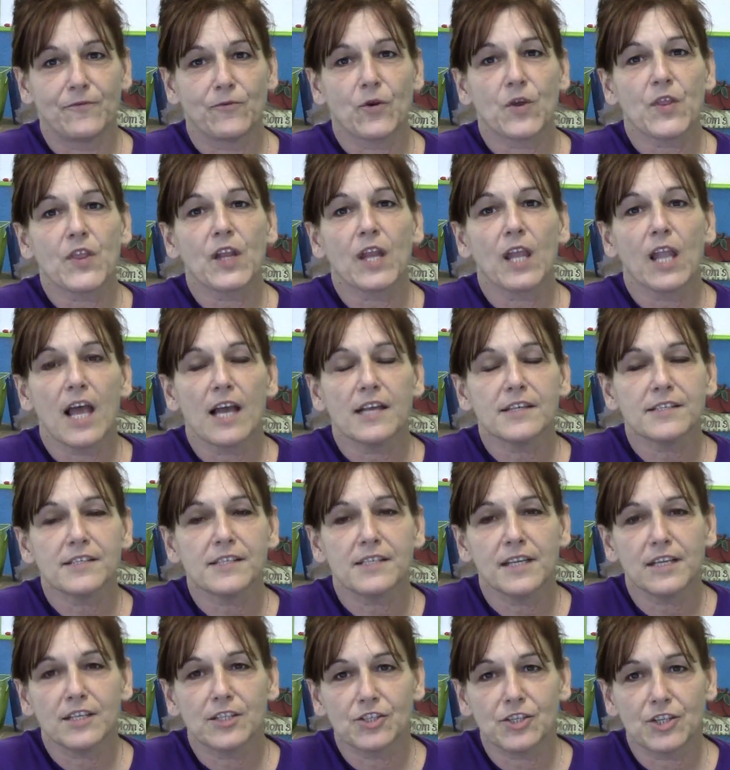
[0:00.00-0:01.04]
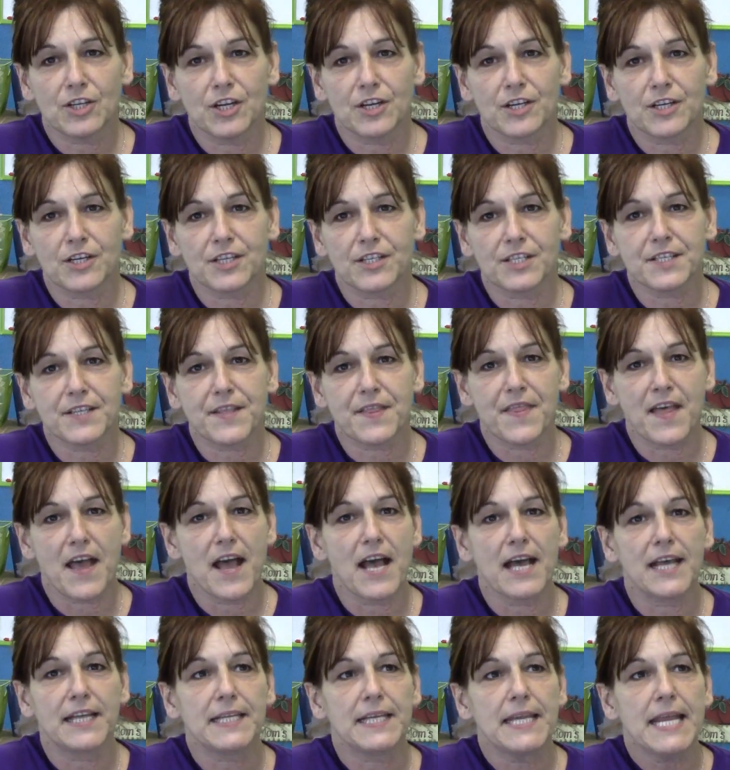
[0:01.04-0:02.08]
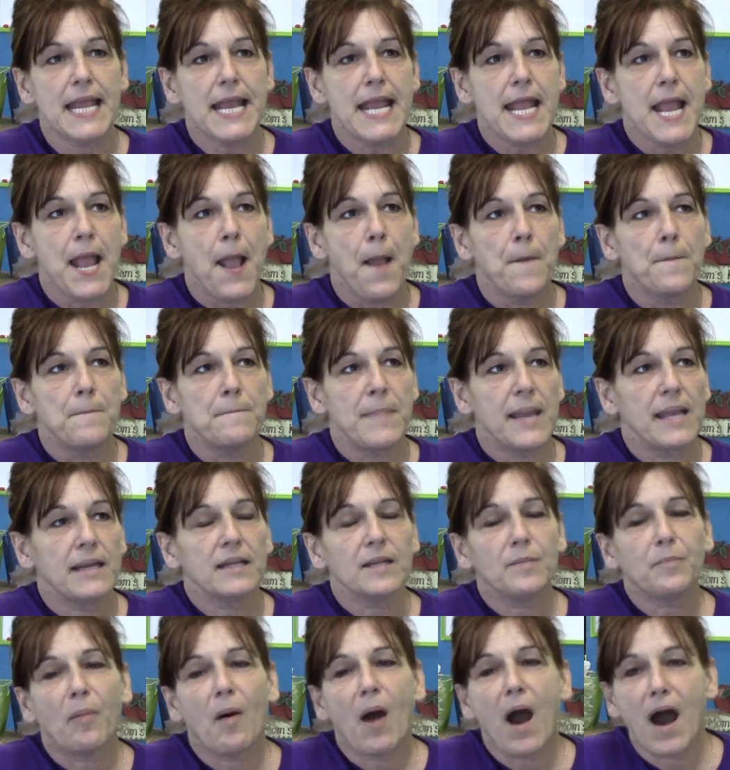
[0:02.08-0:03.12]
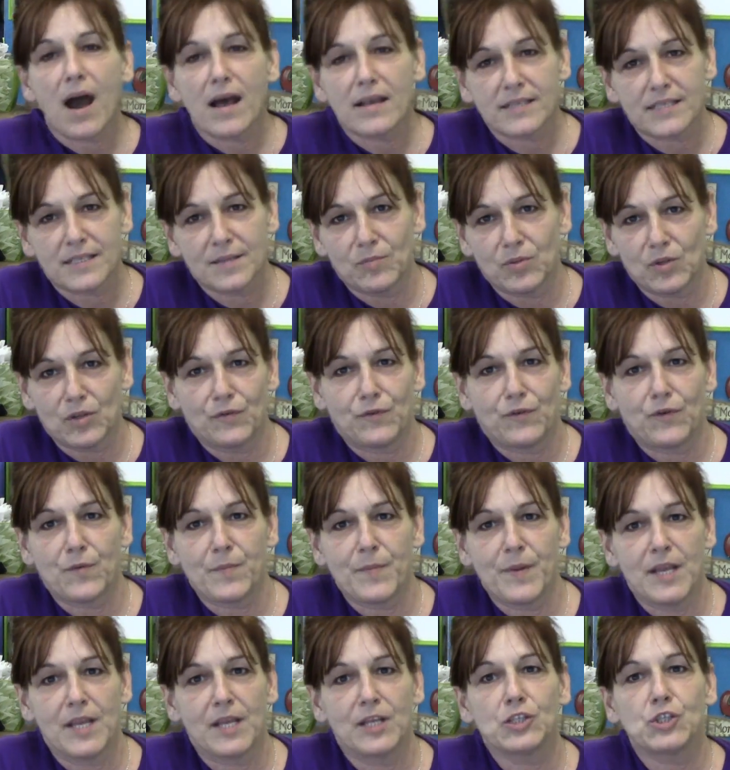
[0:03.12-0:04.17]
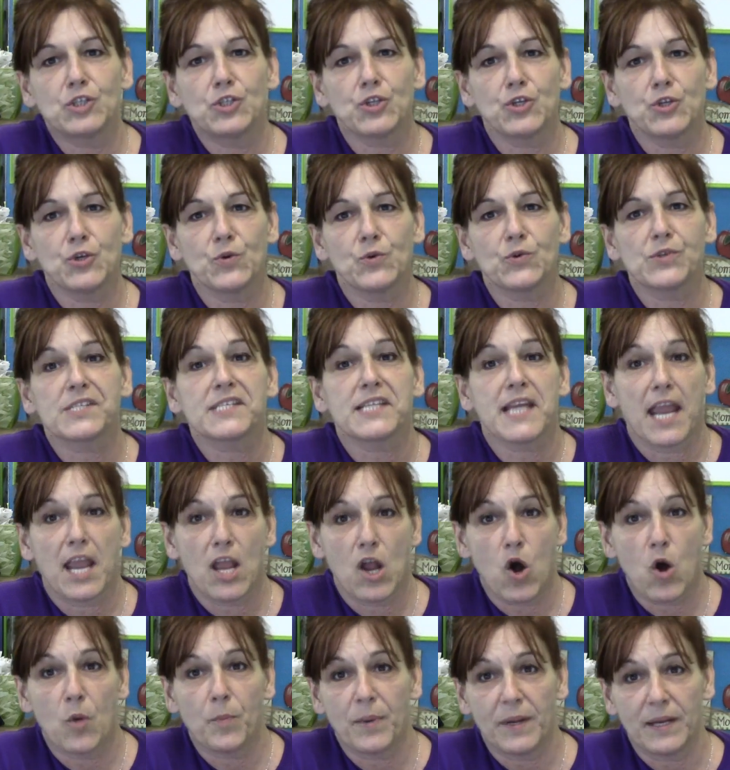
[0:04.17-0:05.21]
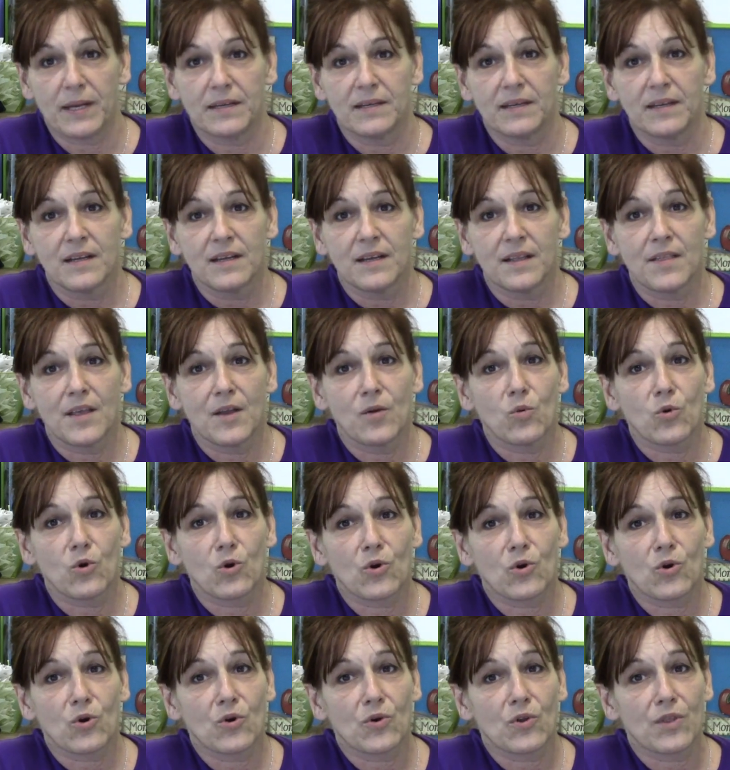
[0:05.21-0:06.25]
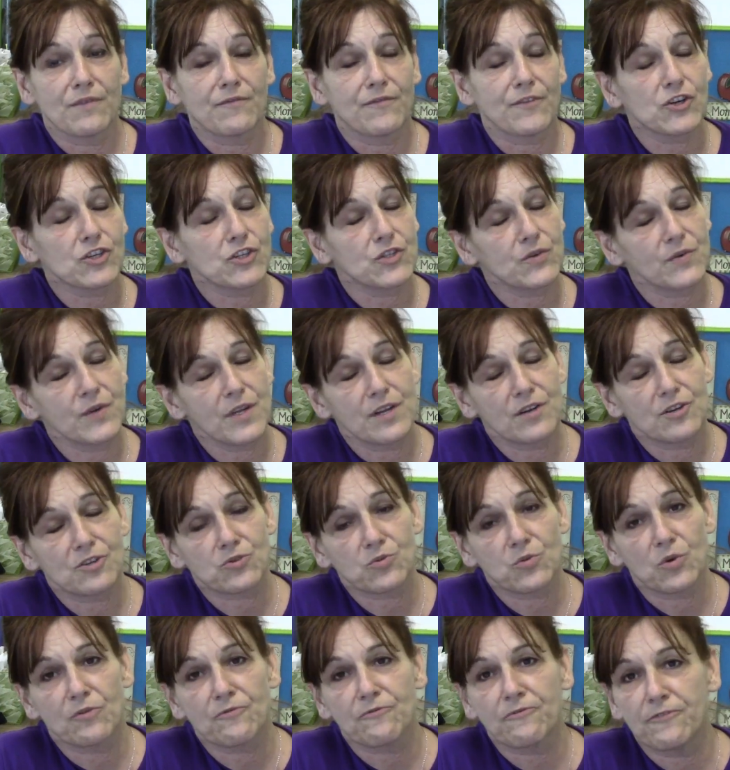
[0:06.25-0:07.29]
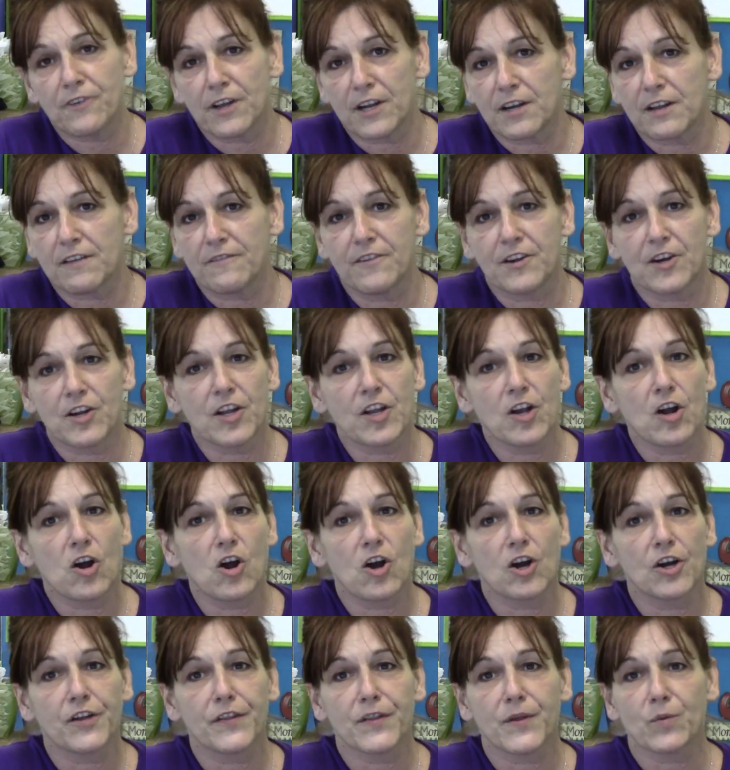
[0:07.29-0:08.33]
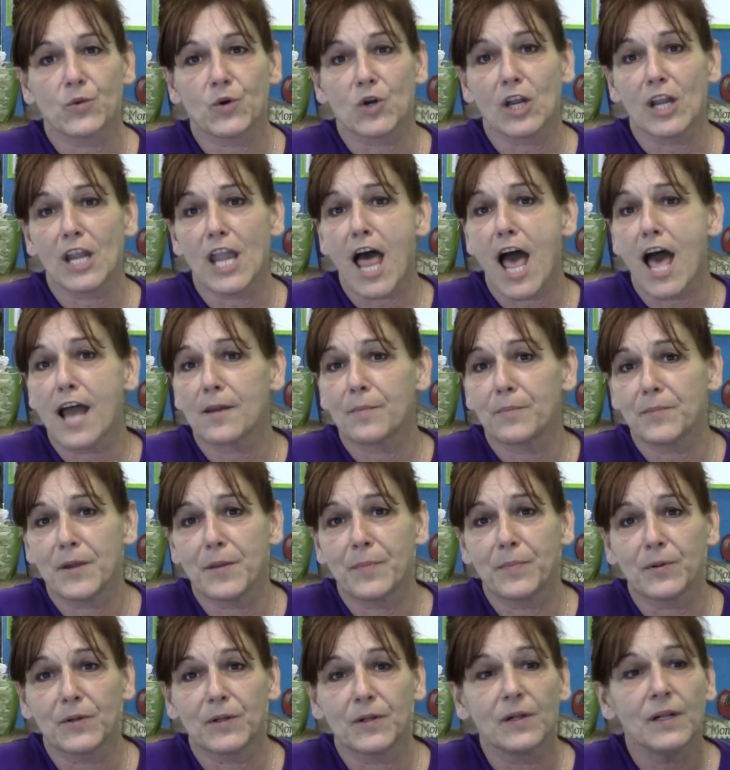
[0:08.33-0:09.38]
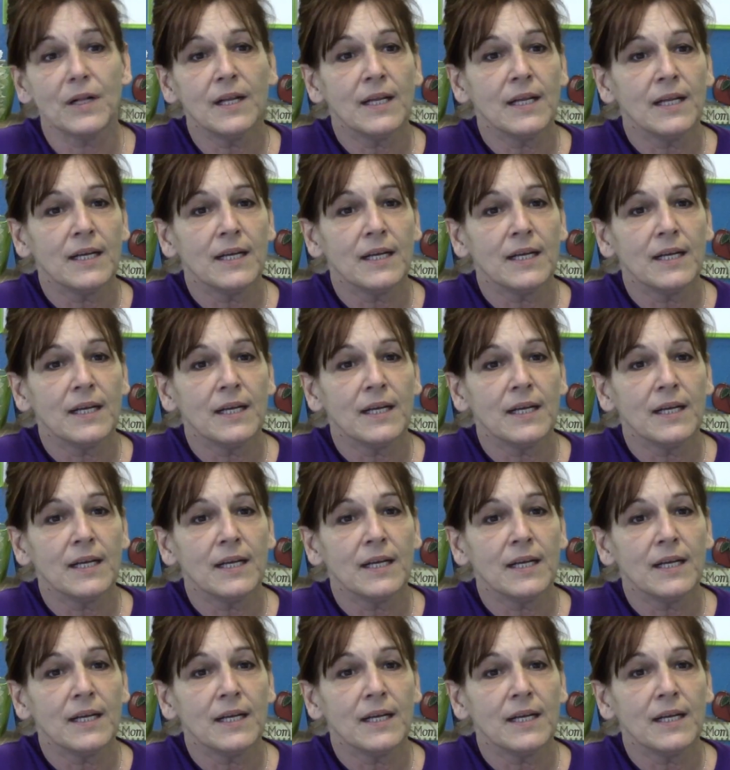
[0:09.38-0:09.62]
for the last 6 years that made it possible for me to stay open. The first 3 years were very, very hard. There were a lot of people